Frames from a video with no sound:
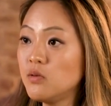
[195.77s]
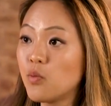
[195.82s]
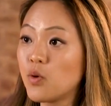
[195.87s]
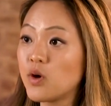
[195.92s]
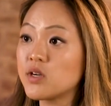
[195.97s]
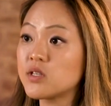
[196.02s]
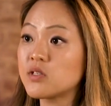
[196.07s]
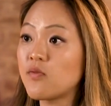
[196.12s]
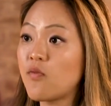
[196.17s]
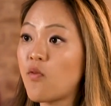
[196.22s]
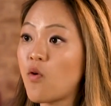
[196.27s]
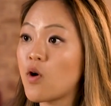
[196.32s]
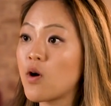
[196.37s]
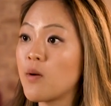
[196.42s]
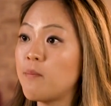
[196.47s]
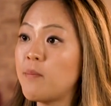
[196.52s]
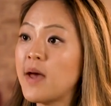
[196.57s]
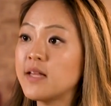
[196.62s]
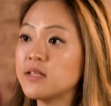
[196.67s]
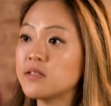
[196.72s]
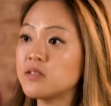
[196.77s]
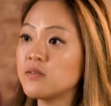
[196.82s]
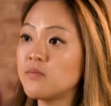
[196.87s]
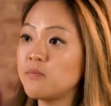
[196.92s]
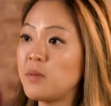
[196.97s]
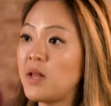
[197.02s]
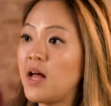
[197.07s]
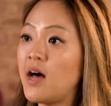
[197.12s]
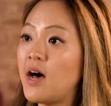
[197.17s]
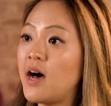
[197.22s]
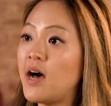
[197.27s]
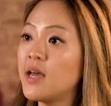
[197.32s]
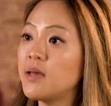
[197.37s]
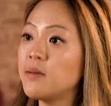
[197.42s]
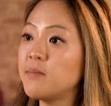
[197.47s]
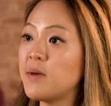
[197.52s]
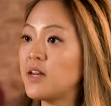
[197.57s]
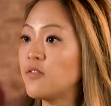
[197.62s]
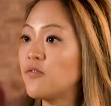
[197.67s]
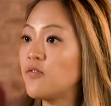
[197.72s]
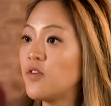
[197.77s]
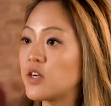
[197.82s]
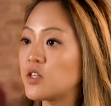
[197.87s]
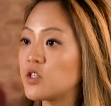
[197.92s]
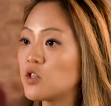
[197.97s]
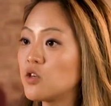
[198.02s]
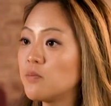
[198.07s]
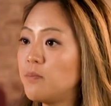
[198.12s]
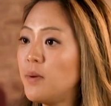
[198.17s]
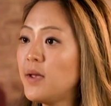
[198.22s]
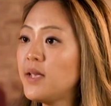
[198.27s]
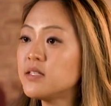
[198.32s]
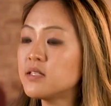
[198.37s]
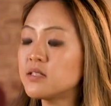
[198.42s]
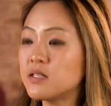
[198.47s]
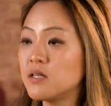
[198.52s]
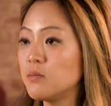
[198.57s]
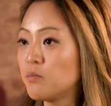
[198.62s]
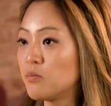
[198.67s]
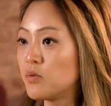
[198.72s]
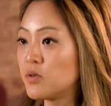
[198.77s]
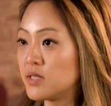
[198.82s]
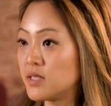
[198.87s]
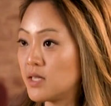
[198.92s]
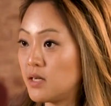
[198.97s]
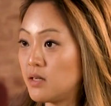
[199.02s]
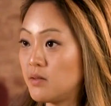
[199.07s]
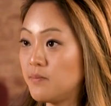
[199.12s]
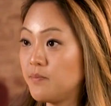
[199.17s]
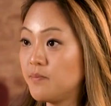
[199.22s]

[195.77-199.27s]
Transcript: works for a pet supply manufacturer based in Brazil.